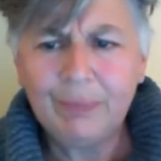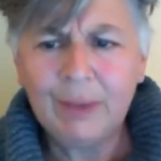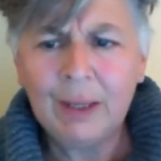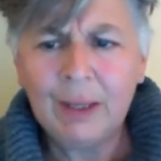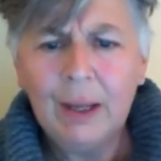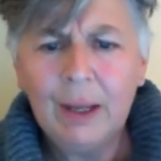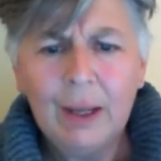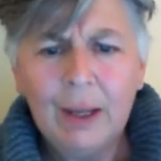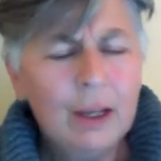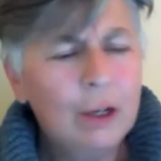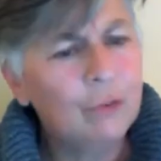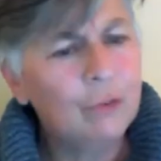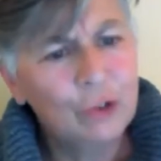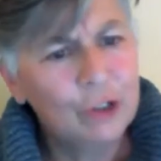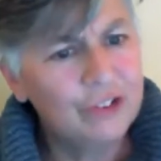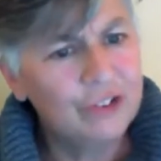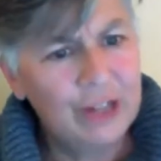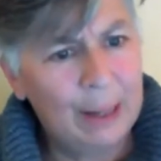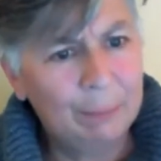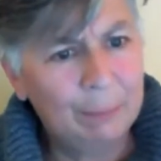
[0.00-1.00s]
You know, for
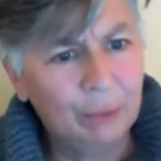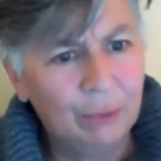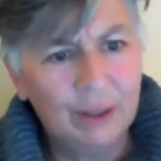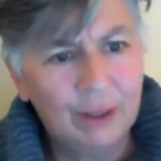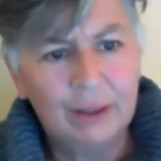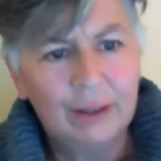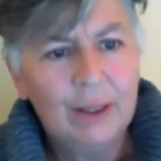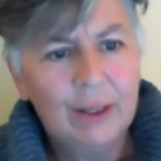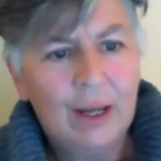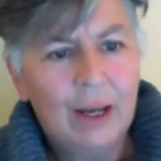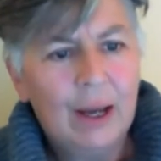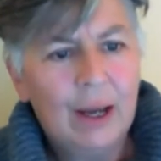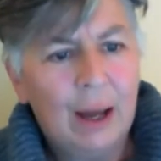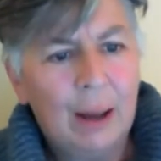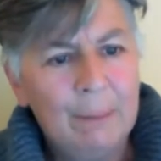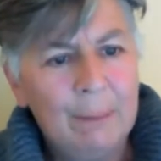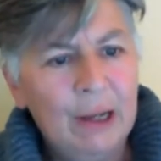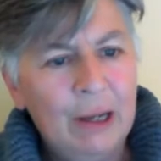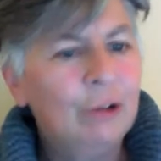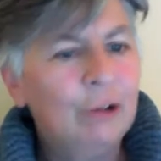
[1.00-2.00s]
example, a
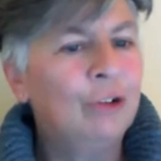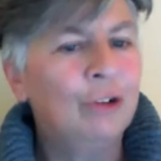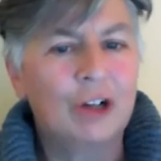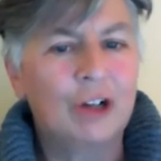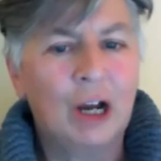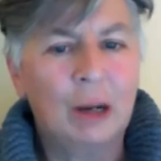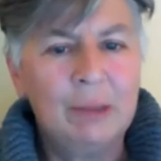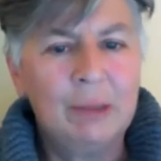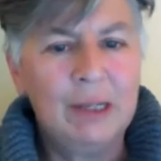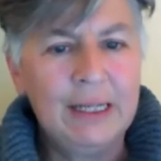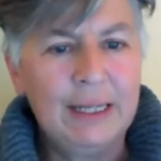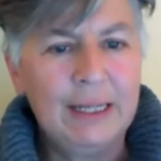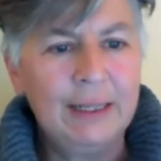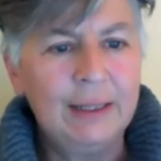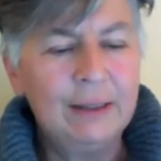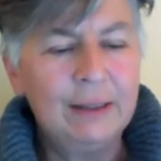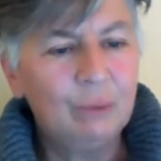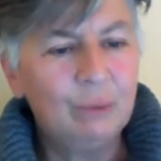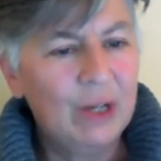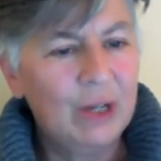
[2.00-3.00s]
mariner coming
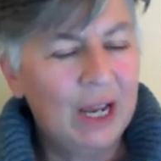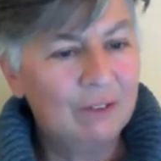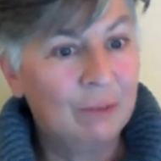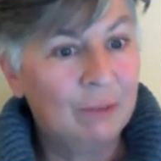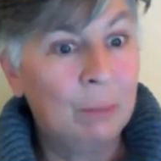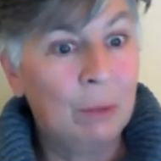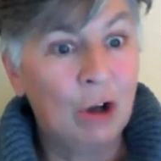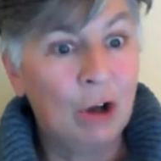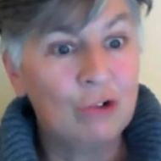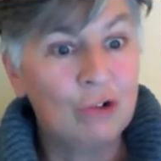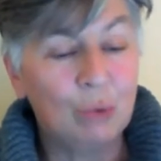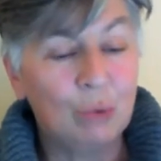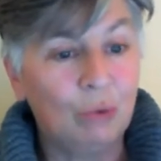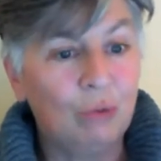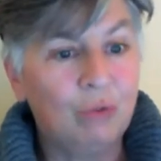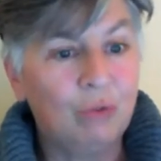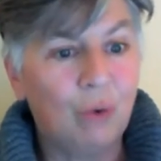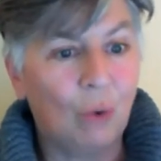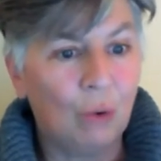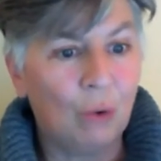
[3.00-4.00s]
in, we have a
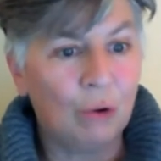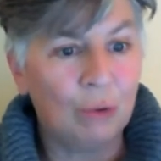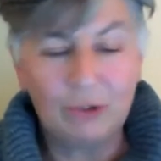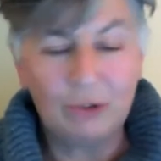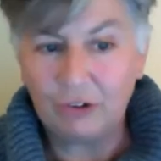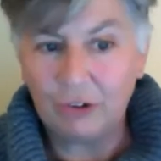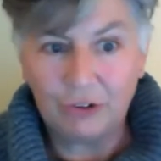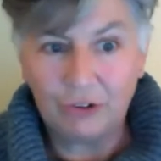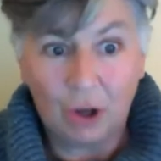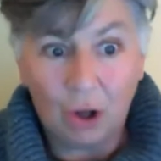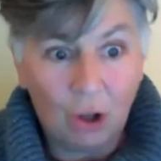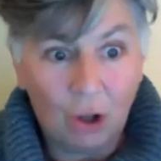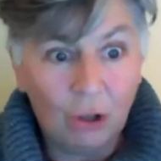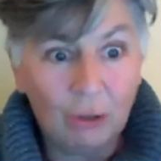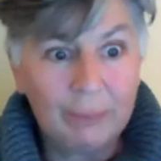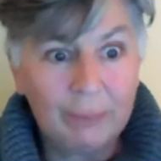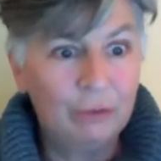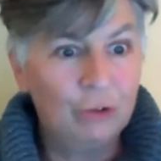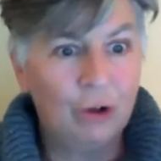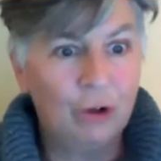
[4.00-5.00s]
module 4, which is
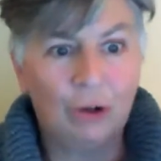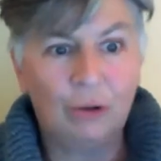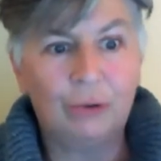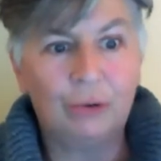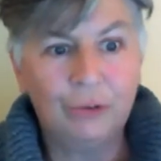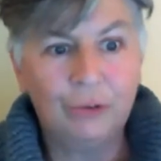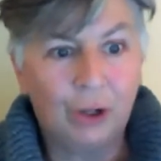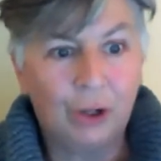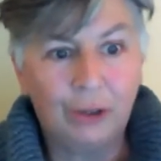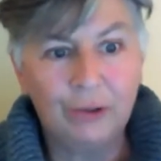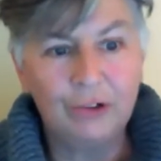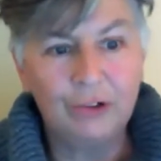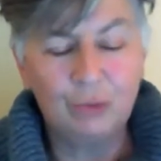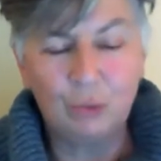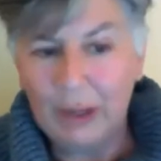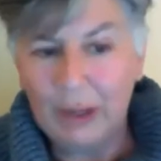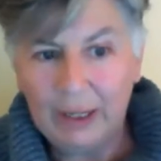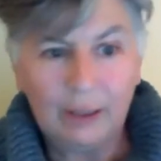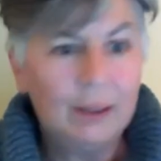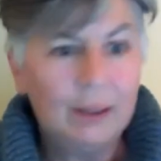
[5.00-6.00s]
all about nautical
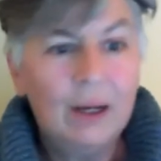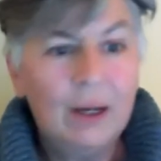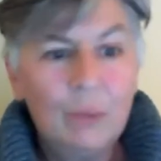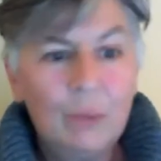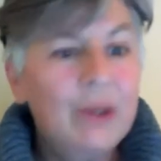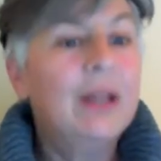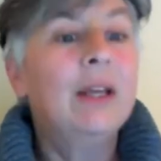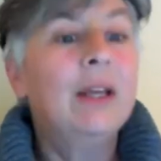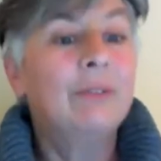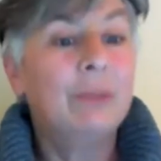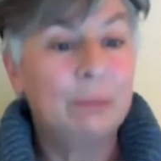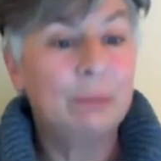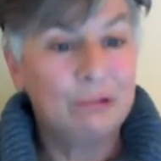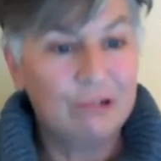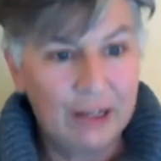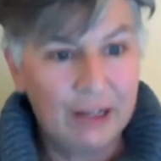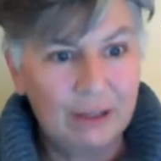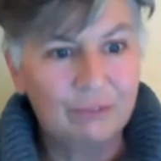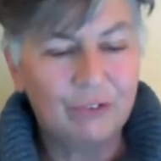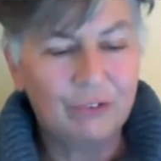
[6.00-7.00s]
knowledge. Well, we can give them
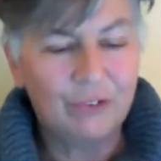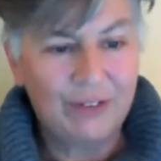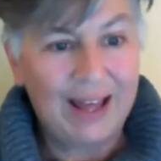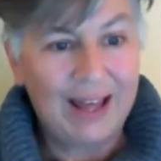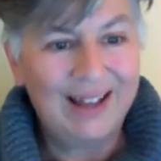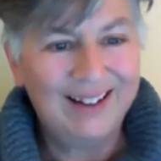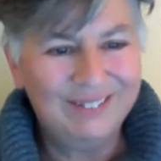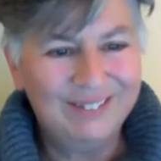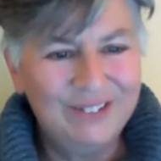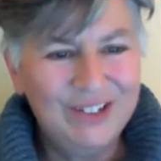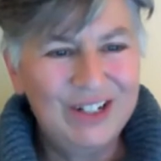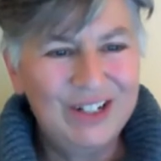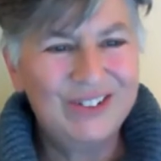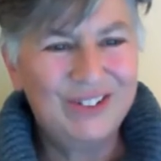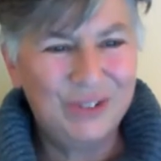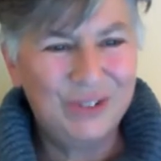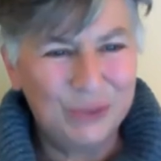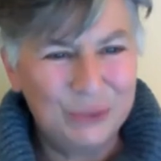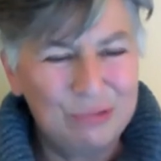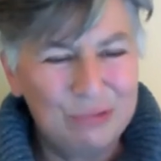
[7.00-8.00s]
credit for that. And we
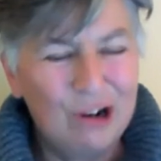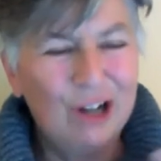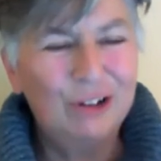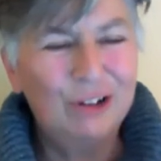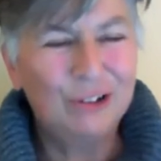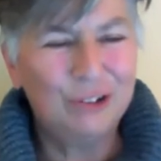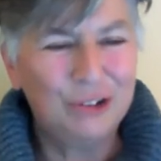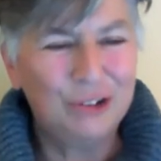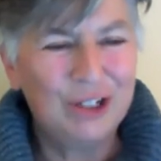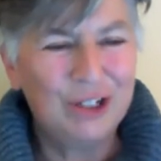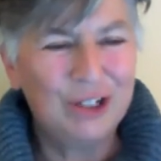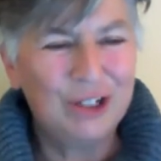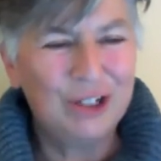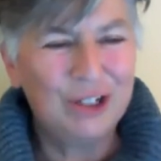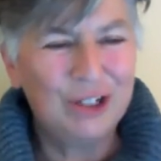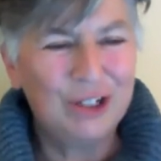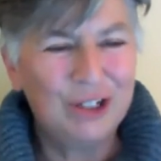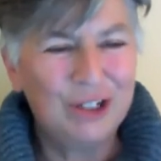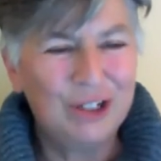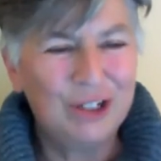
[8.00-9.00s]
just do prior learning
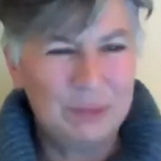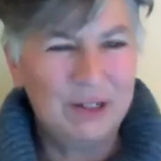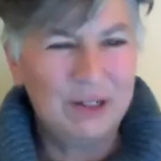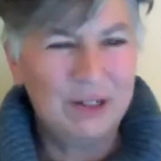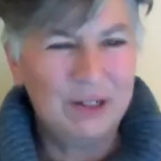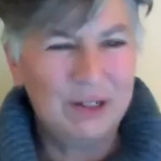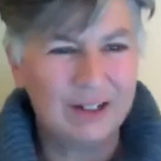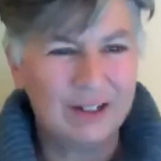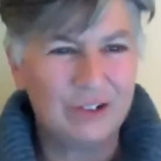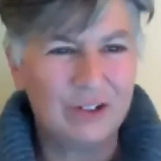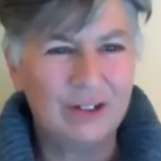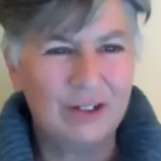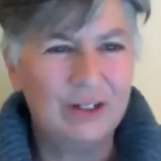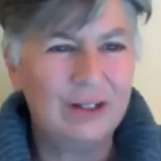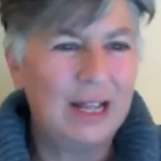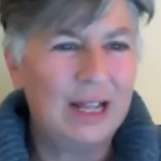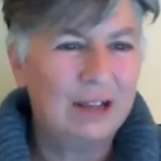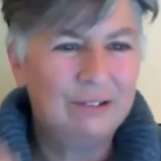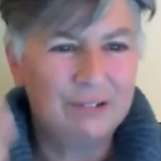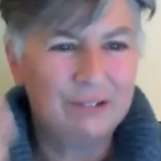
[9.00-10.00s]
assessment and
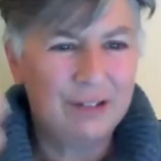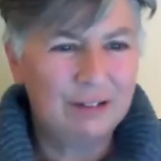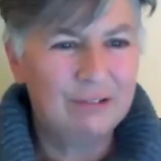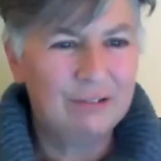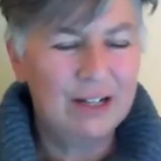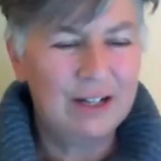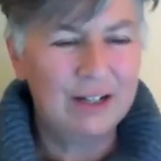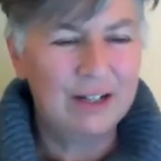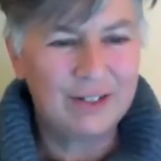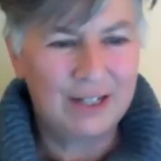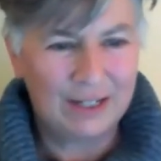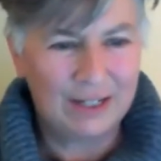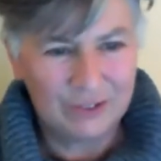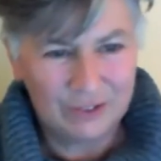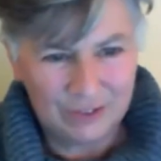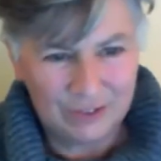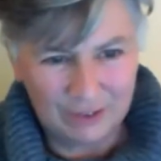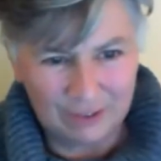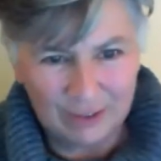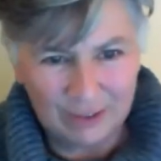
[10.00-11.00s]
recognition, and they write a
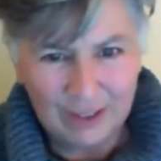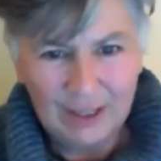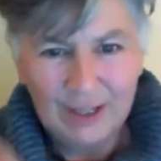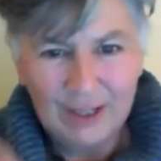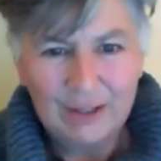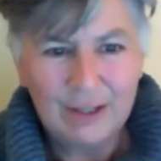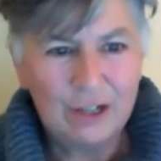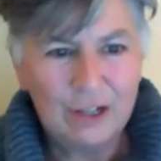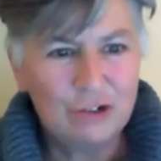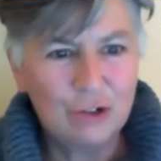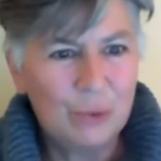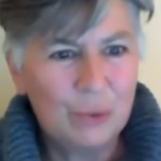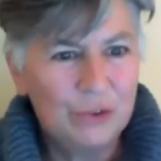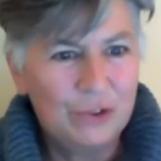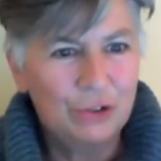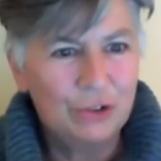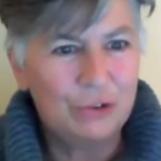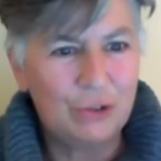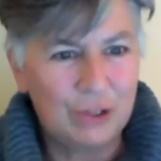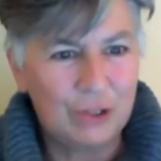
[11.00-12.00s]
test and they show
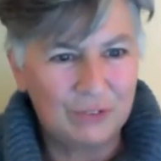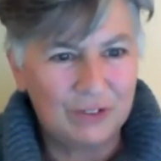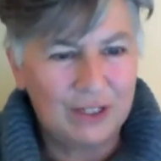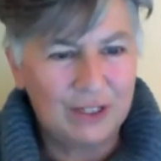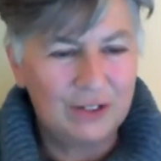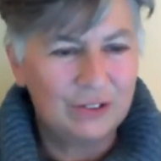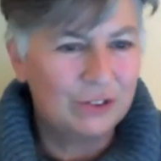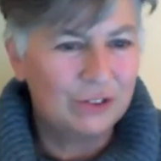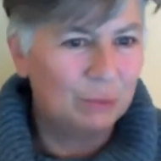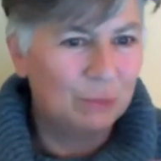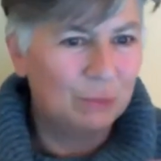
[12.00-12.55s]
us their certificates